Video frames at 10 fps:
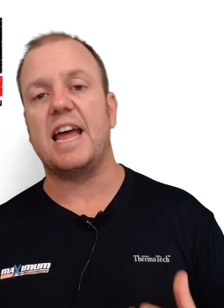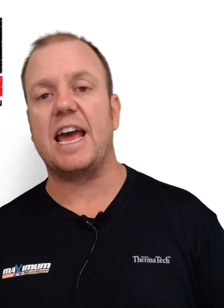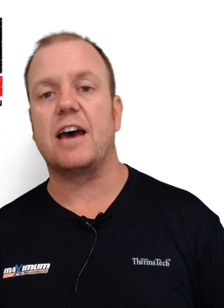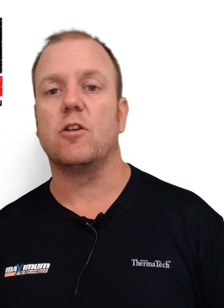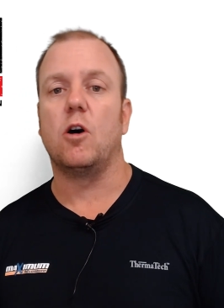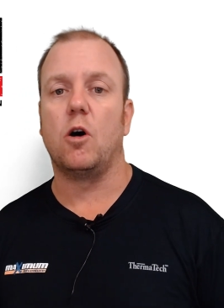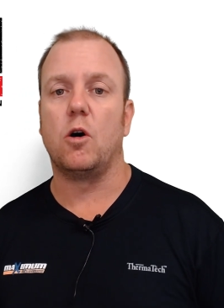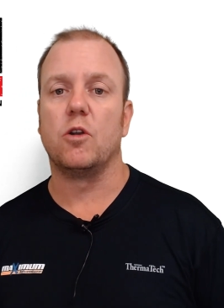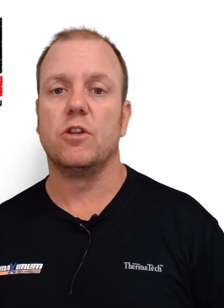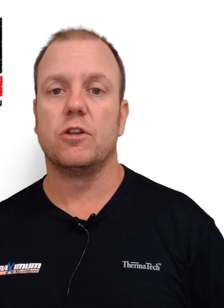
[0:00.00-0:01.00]
out
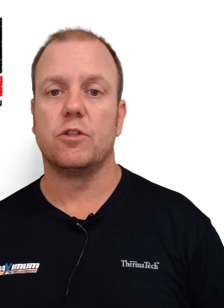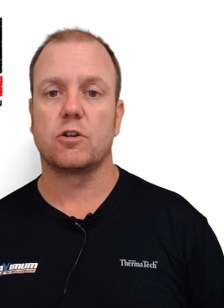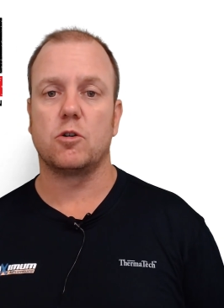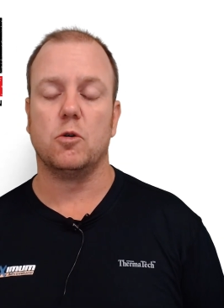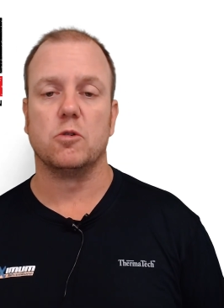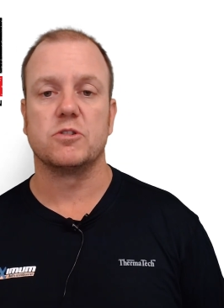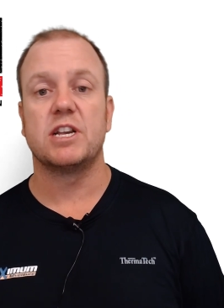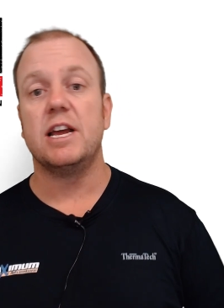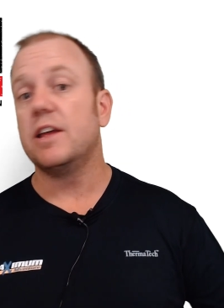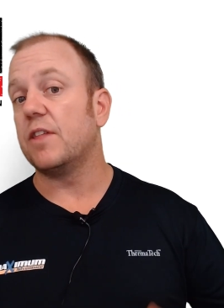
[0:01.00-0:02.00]
on the course.
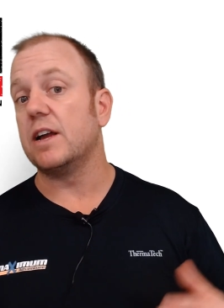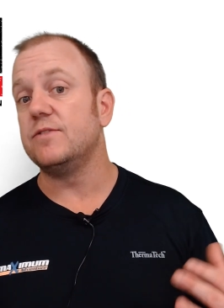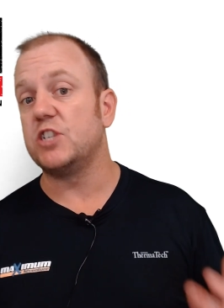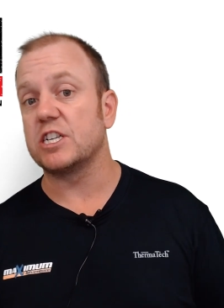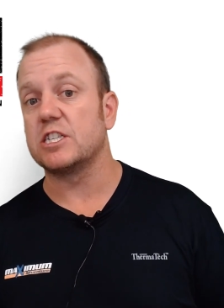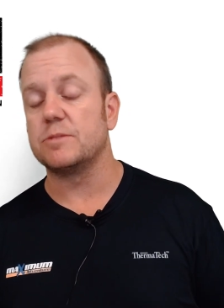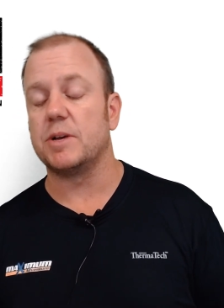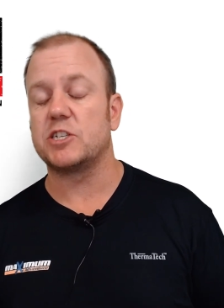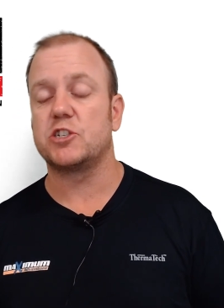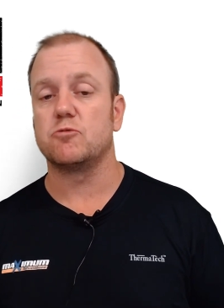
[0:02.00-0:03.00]
They have just as
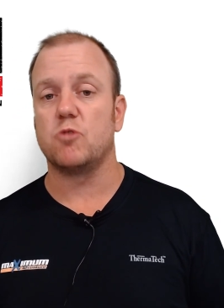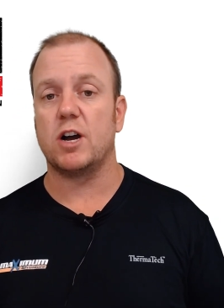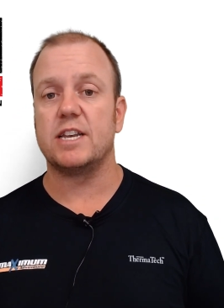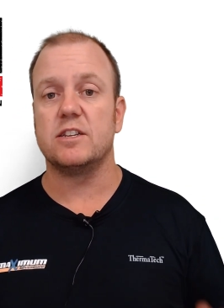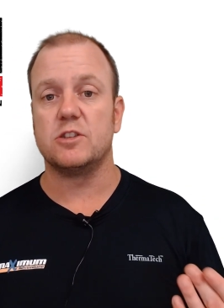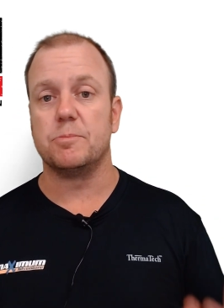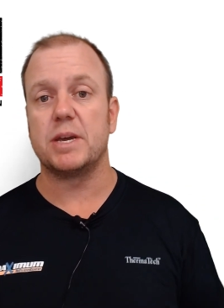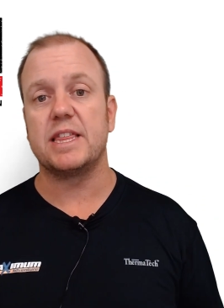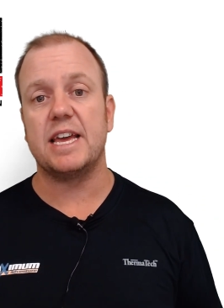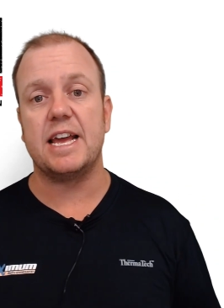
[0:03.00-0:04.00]
much right to
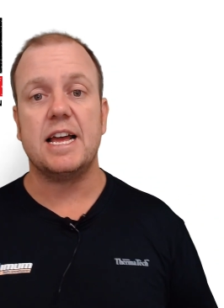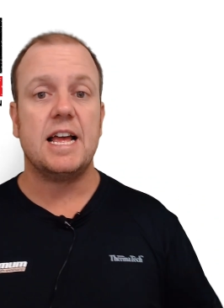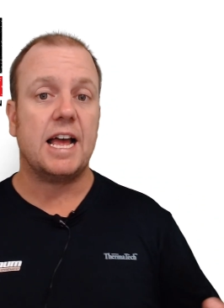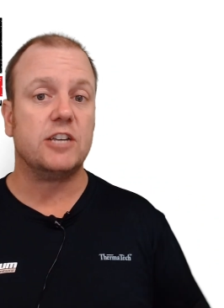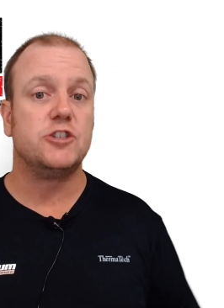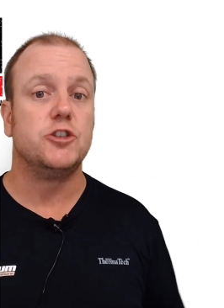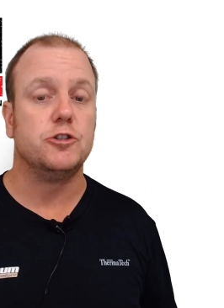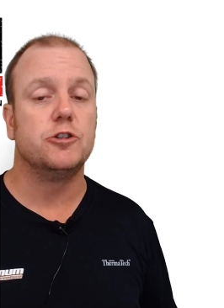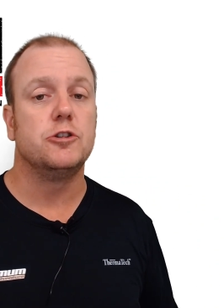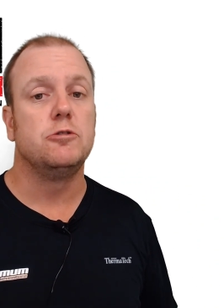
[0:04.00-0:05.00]
be there as you
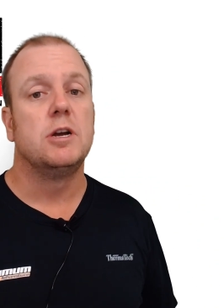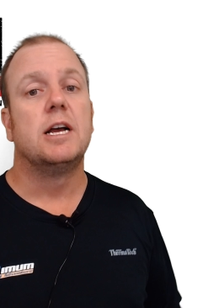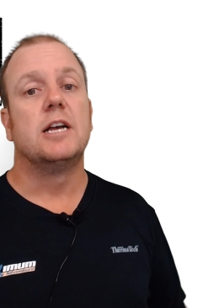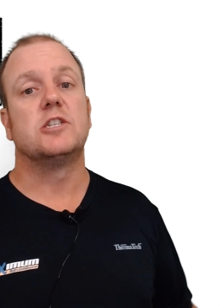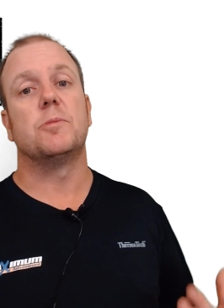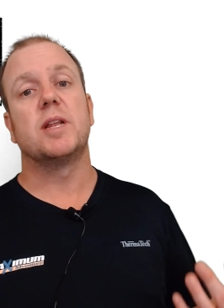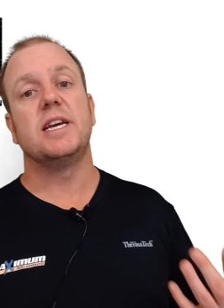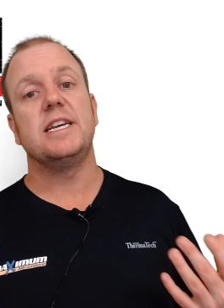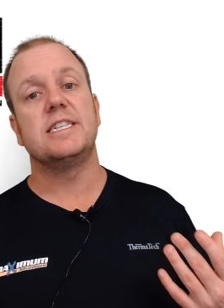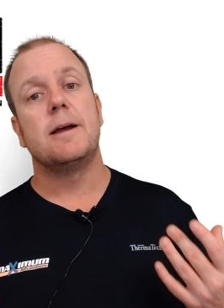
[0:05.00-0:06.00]
do, so
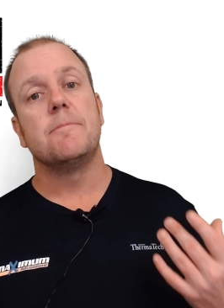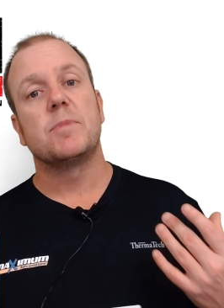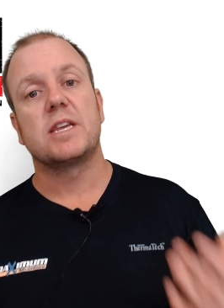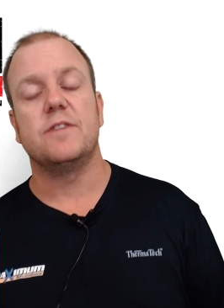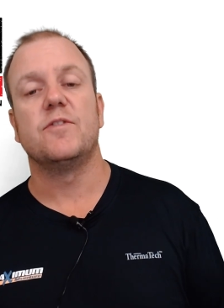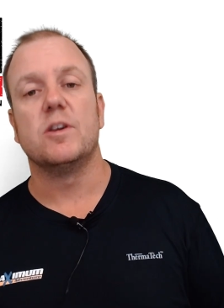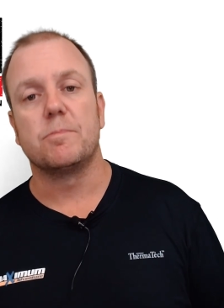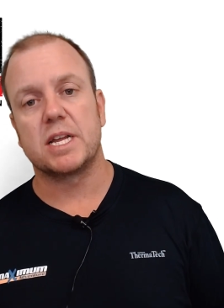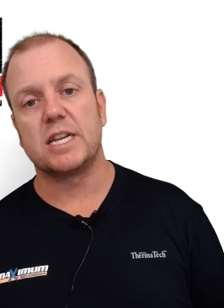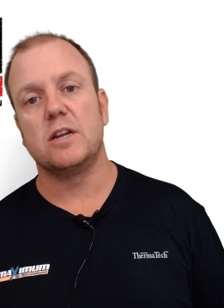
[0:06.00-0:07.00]
please give them
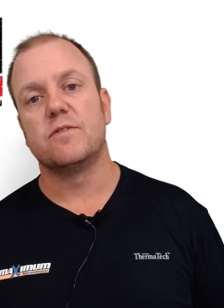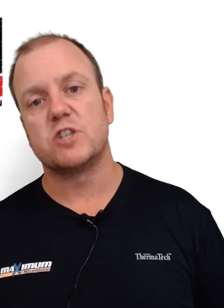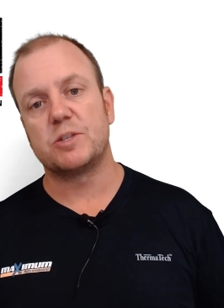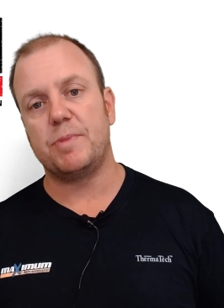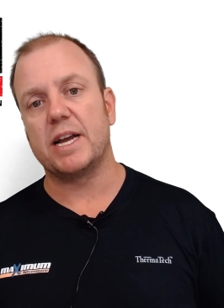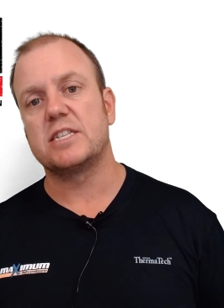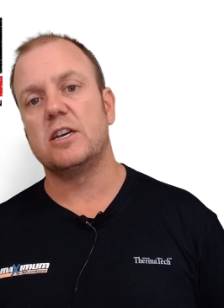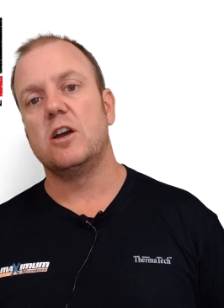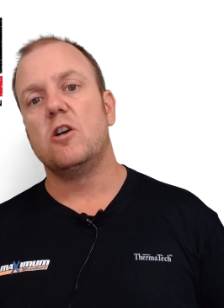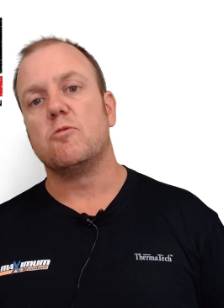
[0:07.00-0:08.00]
plenty of respect
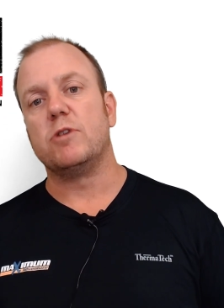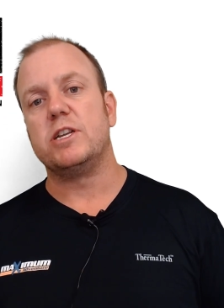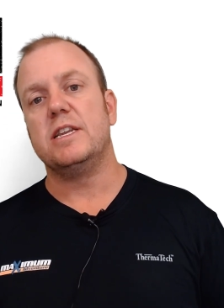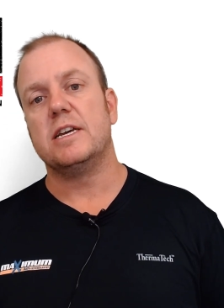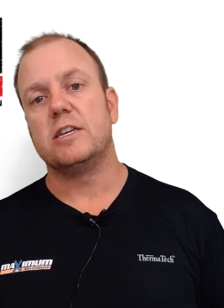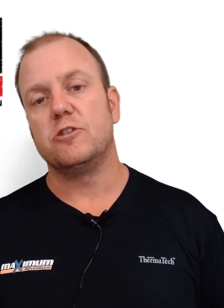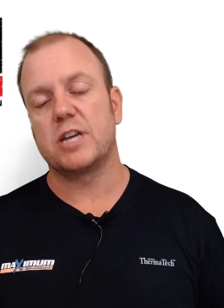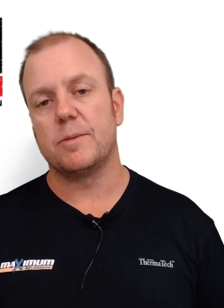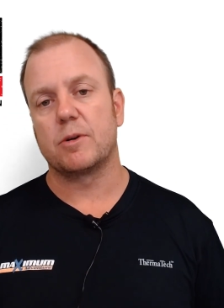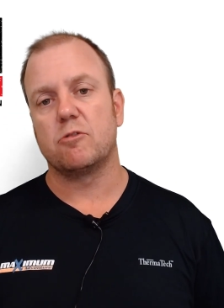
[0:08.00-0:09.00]
when you
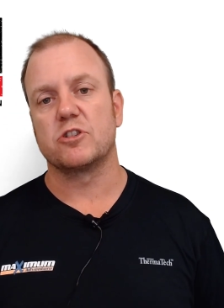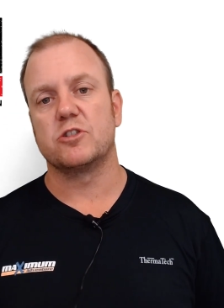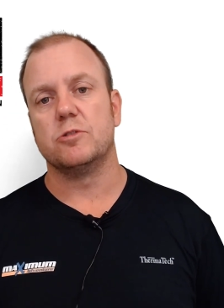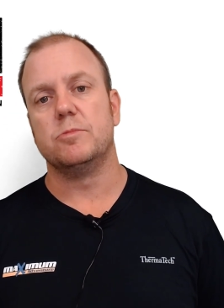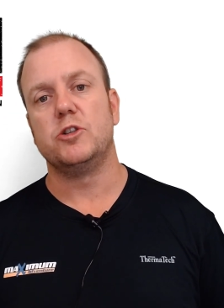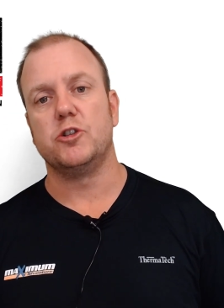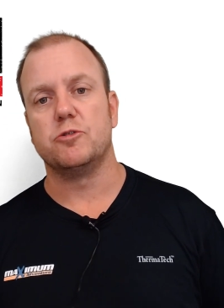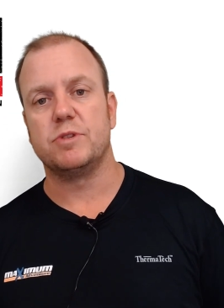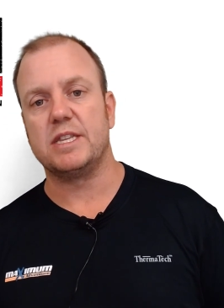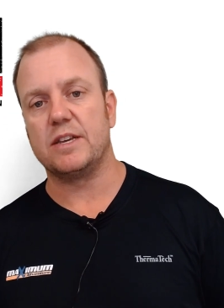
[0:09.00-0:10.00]
come across them
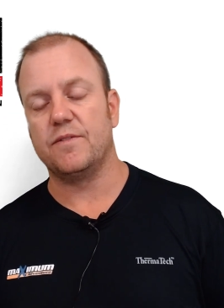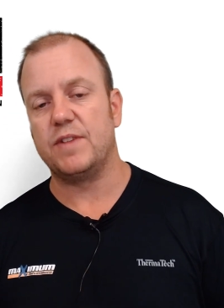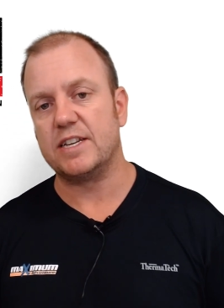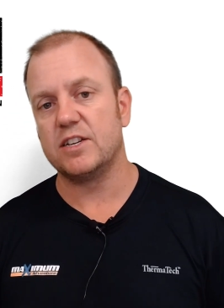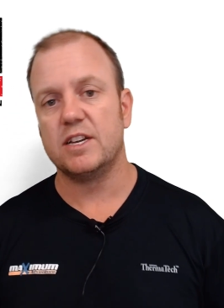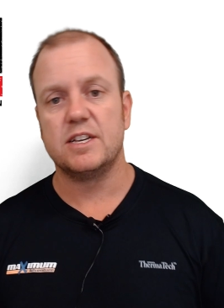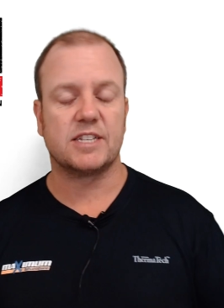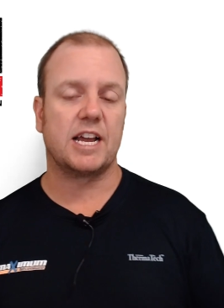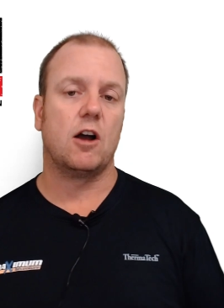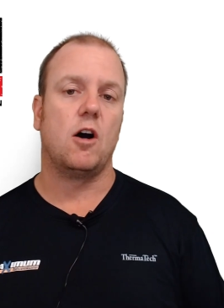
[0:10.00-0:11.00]
during the event.
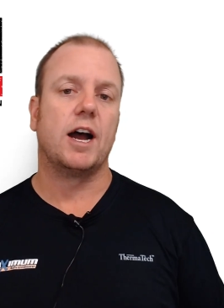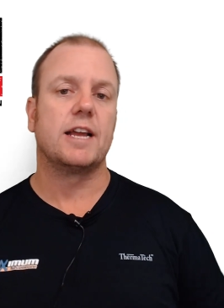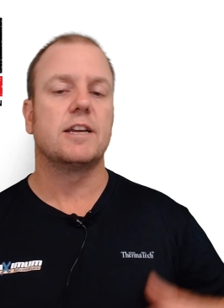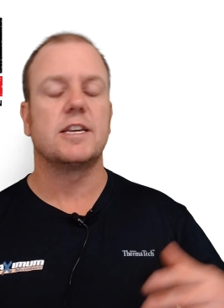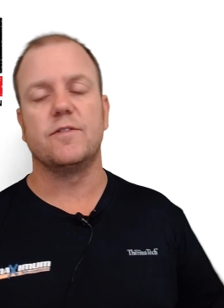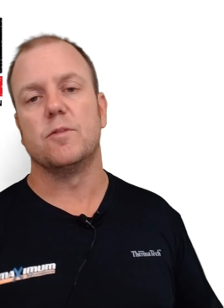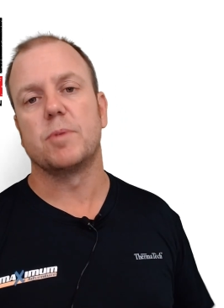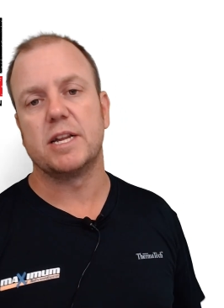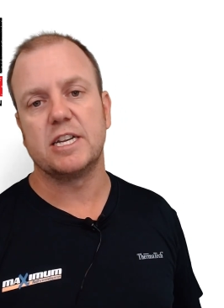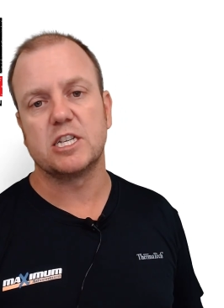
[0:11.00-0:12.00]
Say hi, give them
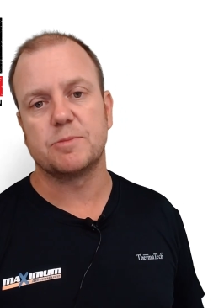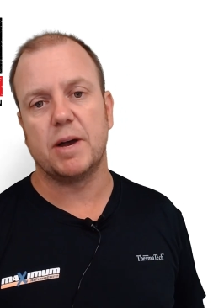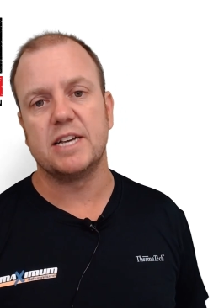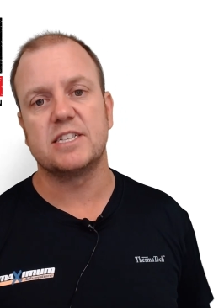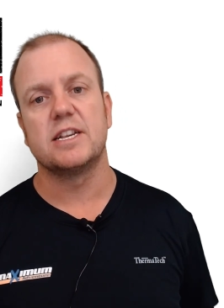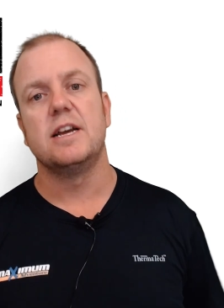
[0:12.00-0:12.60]
plenty of space,